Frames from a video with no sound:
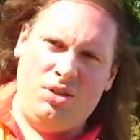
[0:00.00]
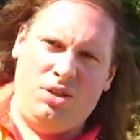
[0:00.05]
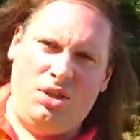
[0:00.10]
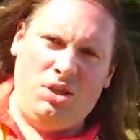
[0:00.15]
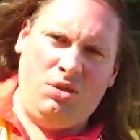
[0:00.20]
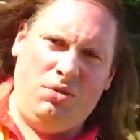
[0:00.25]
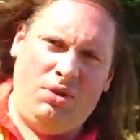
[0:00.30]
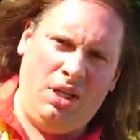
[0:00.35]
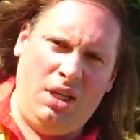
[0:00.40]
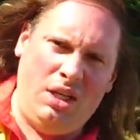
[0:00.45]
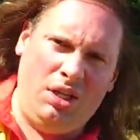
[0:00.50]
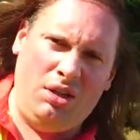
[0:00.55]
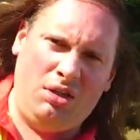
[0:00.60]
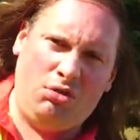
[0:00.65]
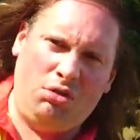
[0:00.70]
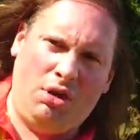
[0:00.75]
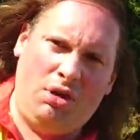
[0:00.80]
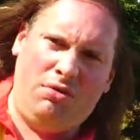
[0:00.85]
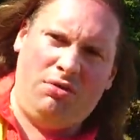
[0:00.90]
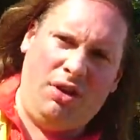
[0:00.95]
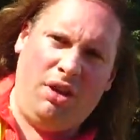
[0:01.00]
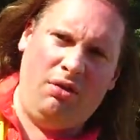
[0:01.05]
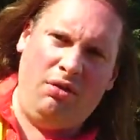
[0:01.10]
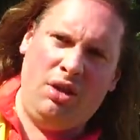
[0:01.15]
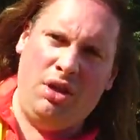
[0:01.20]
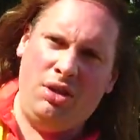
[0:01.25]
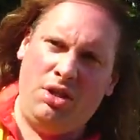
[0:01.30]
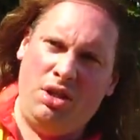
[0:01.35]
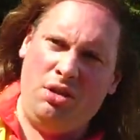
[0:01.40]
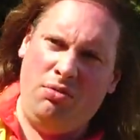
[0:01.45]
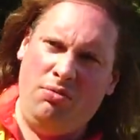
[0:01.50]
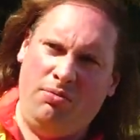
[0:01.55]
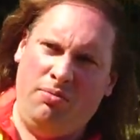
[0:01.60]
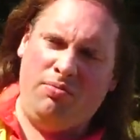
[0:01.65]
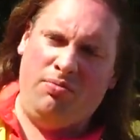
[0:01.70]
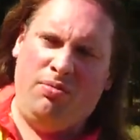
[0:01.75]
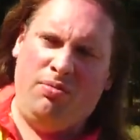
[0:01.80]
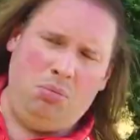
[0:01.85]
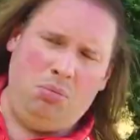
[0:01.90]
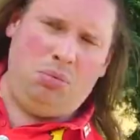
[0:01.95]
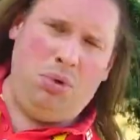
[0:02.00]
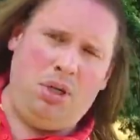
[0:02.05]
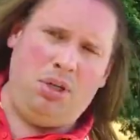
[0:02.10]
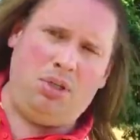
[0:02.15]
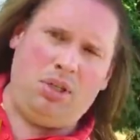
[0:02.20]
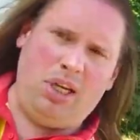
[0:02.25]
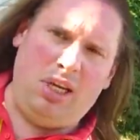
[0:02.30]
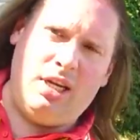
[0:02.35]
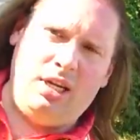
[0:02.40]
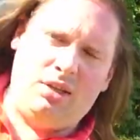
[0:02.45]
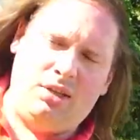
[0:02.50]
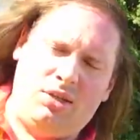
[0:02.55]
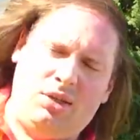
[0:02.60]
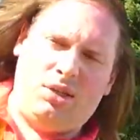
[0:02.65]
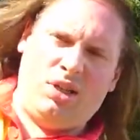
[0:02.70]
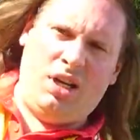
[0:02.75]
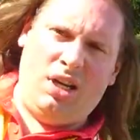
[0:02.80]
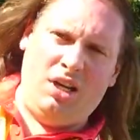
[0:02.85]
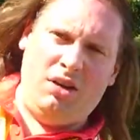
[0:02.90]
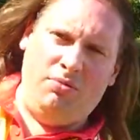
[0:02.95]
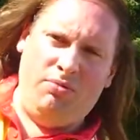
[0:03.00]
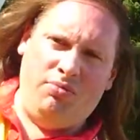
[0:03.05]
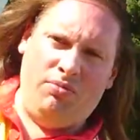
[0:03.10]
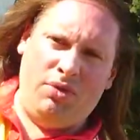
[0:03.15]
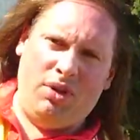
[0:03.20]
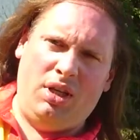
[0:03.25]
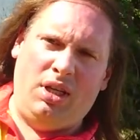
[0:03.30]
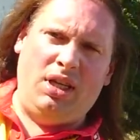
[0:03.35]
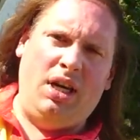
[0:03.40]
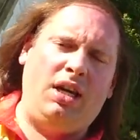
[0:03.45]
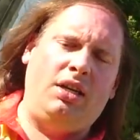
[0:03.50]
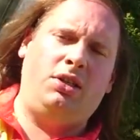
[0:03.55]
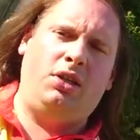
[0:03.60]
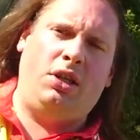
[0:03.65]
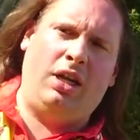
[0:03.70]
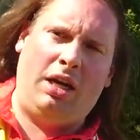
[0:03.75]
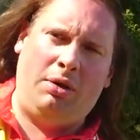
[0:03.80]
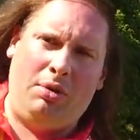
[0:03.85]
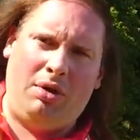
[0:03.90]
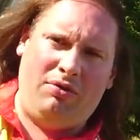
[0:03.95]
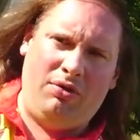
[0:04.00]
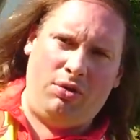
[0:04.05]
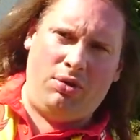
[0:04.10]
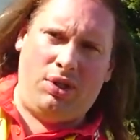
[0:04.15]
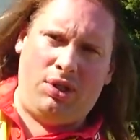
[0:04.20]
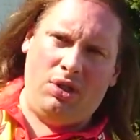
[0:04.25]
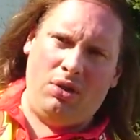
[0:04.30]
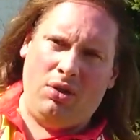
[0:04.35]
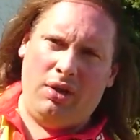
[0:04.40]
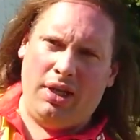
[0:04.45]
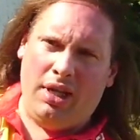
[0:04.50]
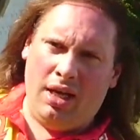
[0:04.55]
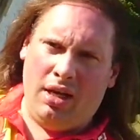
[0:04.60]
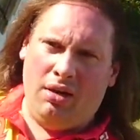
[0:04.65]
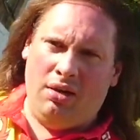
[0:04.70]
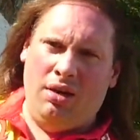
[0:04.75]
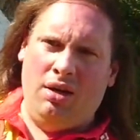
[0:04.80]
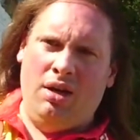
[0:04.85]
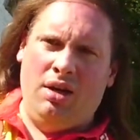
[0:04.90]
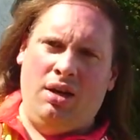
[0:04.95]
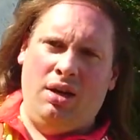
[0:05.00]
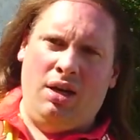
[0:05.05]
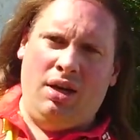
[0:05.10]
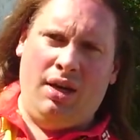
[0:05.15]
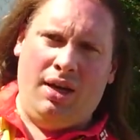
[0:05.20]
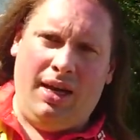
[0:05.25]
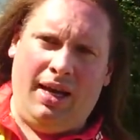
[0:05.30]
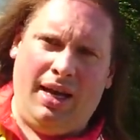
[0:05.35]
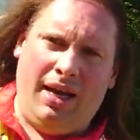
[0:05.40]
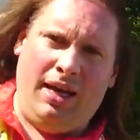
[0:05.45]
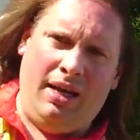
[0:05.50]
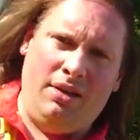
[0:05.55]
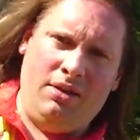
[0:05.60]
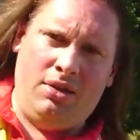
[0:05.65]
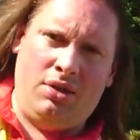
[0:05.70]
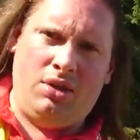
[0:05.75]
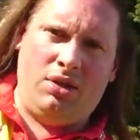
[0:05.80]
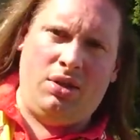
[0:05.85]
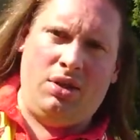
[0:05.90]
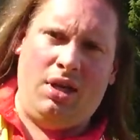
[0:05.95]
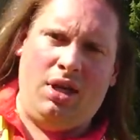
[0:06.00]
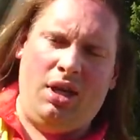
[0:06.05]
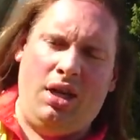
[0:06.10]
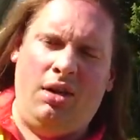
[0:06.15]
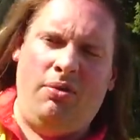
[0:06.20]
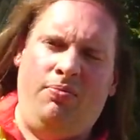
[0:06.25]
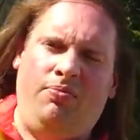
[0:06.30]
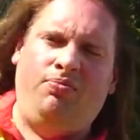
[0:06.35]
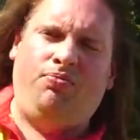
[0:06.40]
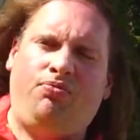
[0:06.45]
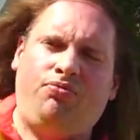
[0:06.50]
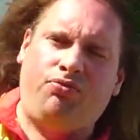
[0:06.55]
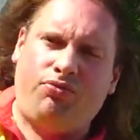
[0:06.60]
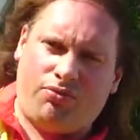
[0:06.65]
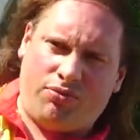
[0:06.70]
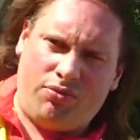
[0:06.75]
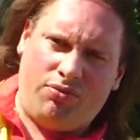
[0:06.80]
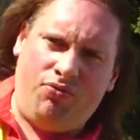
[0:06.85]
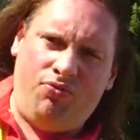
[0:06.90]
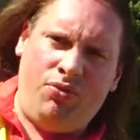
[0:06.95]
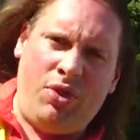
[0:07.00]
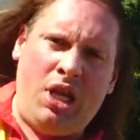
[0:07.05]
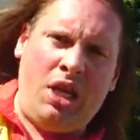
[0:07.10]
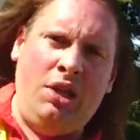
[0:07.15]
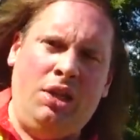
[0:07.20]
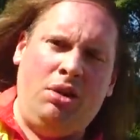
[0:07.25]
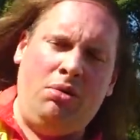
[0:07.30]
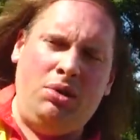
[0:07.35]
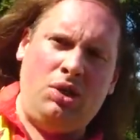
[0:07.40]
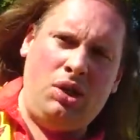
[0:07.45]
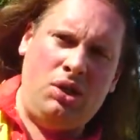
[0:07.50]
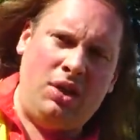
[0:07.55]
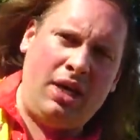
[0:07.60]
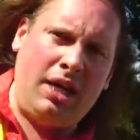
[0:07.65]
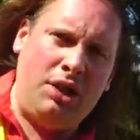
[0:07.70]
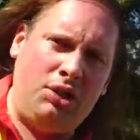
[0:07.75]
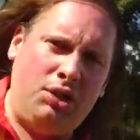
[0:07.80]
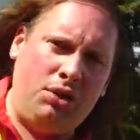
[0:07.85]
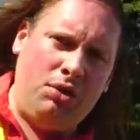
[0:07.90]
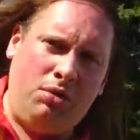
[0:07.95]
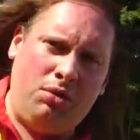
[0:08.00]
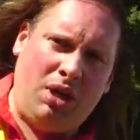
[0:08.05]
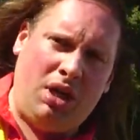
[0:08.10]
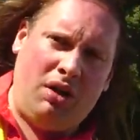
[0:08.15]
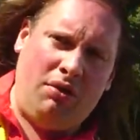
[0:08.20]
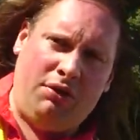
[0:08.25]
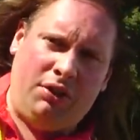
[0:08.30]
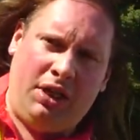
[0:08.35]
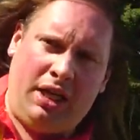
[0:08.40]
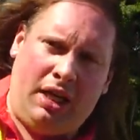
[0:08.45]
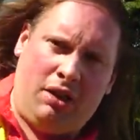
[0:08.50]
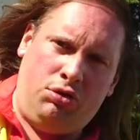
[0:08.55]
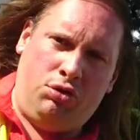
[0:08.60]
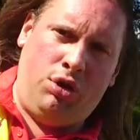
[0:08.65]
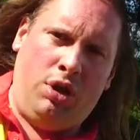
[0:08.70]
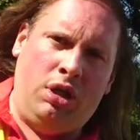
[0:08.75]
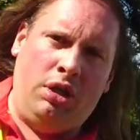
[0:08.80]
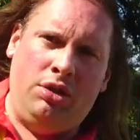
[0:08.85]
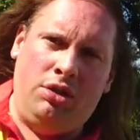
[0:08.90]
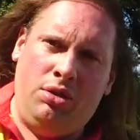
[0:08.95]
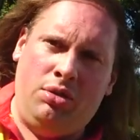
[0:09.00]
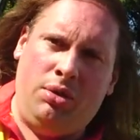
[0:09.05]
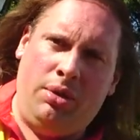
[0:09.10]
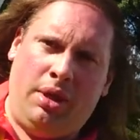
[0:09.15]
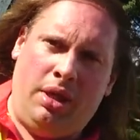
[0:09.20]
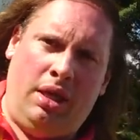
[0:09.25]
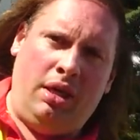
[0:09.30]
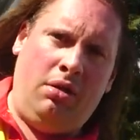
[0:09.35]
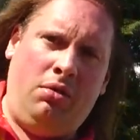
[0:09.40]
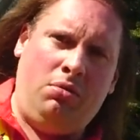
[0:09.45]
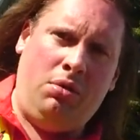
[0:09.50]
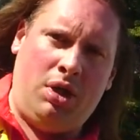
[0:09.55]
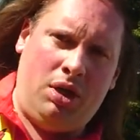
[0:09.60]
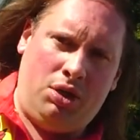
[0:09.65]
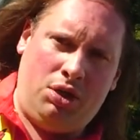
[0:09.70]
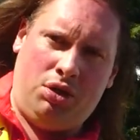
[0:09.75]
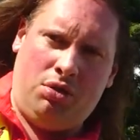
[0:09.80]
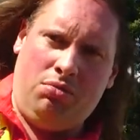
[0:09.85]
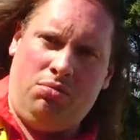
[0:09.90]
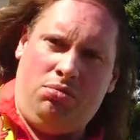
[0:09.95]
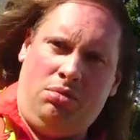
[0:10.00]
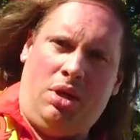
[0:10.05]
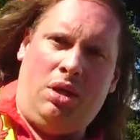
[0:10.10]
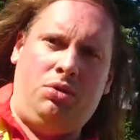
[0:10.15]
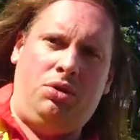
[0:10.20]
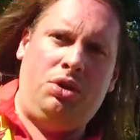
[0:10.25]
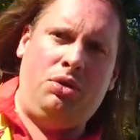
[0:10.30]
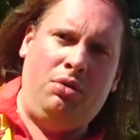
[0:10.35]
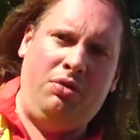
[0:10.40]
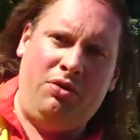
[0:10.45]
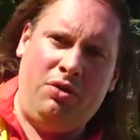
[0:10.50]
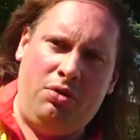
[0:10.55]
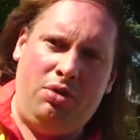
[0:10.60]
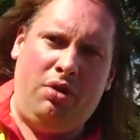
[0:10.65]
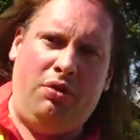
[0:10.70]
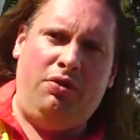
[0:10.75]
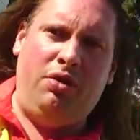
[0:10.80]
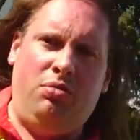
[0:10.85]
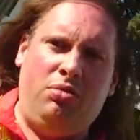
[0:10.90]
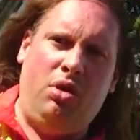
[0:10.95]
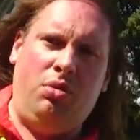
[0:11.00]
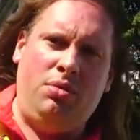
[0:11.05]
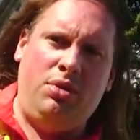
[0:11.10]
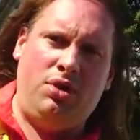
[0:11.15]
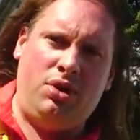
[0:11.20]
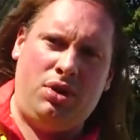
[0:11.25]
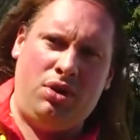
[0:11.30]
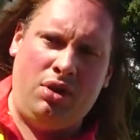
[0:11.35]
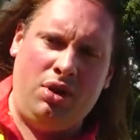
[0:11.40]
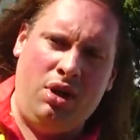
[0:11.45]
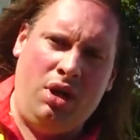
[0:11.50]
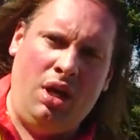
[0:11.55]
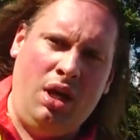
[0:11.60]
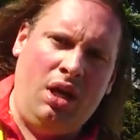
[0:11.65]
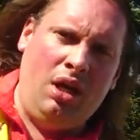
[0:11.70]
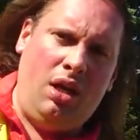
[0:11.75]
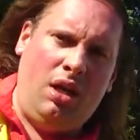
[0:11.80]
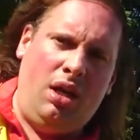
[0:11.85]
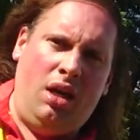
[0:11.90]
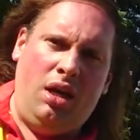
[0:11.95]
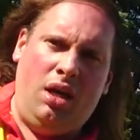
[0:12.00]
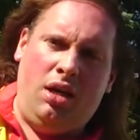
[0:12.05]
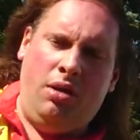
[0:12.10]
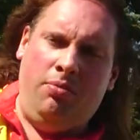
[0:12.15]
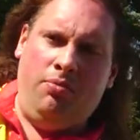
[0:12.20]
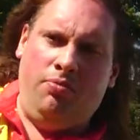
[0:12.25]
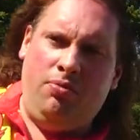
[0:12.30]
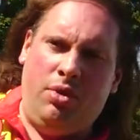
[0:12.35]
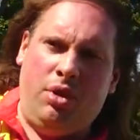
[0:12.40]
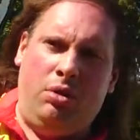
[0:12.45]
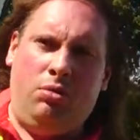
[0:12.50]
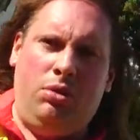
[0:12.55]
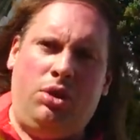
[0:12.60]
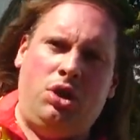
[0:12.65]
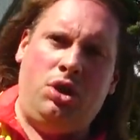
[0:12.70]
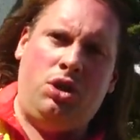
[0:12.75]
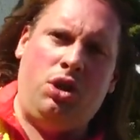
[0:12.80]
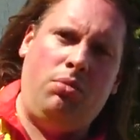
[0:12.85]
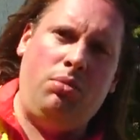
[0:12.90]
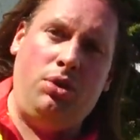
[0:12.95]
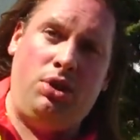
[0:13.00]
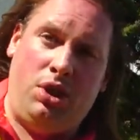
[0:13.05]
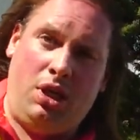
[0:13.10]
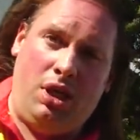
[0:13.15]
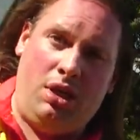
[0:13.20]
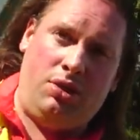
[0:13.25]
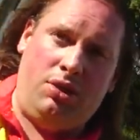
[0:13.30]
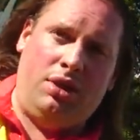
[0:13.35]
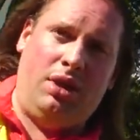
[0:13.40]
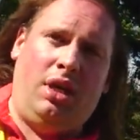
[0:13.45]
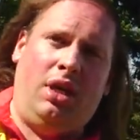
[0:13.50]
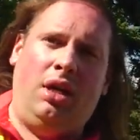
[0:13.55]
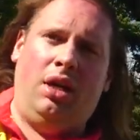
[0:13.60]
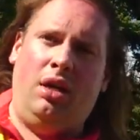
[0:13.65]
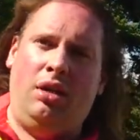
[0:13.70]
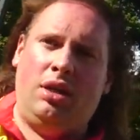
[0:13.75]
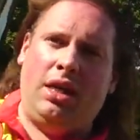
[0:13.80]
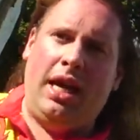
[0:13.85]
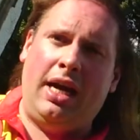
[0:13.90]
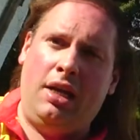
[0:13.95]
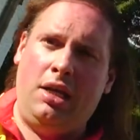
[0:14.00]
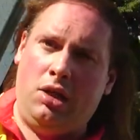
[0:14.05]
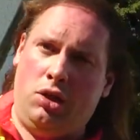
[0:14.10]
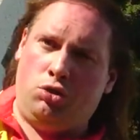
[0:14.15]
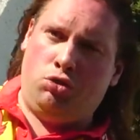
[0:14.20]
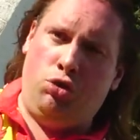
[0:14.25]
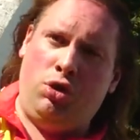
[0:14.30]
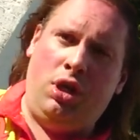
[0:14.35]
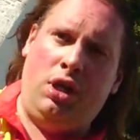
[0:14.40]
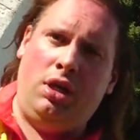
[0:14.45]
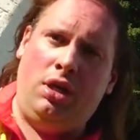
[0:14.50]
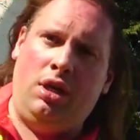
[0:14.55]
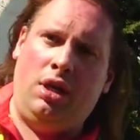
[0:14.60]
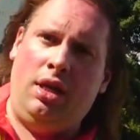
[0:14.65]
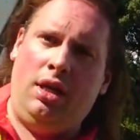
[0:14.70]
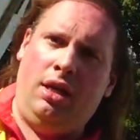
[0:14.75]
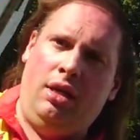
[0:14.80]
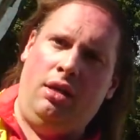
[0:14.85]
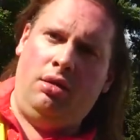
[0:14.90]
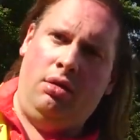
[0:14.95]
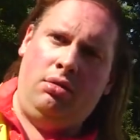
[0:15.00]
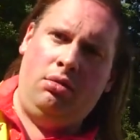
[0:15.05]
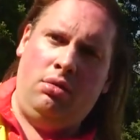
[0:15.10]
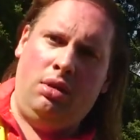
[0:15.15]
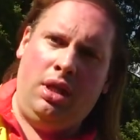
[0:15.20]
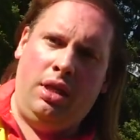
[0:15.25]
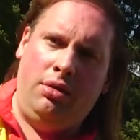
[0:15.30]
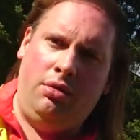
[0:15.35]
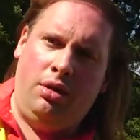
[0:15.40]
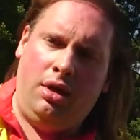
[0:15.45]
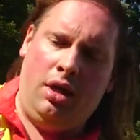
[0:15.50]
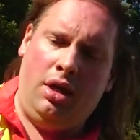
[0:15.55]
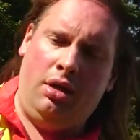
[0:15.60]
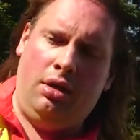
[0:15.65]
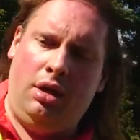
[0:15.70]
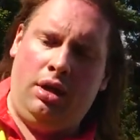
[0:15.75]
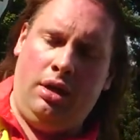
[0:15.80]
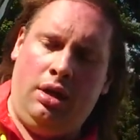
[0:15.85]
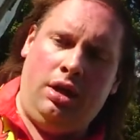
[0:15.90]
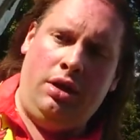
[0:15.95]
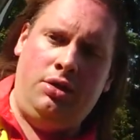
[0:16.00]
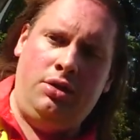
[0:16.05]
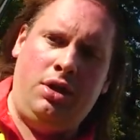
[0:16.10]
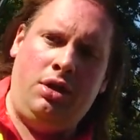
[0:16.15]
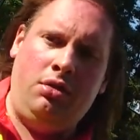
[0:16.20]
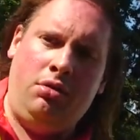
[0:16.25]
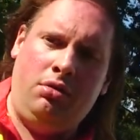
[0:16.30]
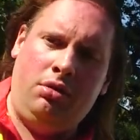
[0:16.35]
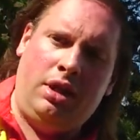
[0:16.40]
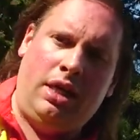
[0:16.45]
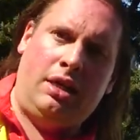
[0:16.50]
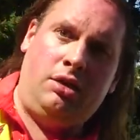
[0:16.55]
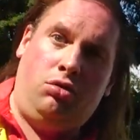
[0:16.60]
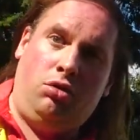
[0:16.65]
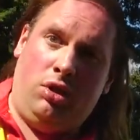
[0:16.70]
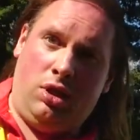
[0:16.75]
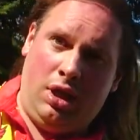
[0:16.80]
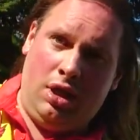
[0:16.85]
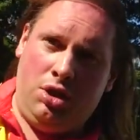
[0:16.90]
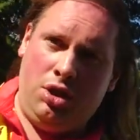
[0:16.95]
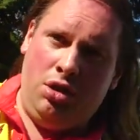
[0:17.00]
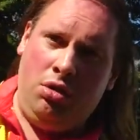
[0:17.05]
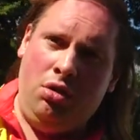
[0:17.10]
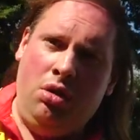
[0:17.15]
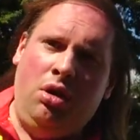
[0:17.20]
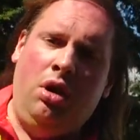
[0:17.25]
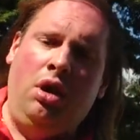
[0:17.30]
during the Great Fire of London, but its um, garden, however, is still there and um, there is a statue of Catherine Glendower there, which I'll show you a photo of in a moment, um, which is opposite uh, Cannon Street in, Lon uh, in London, Cannon Street Station.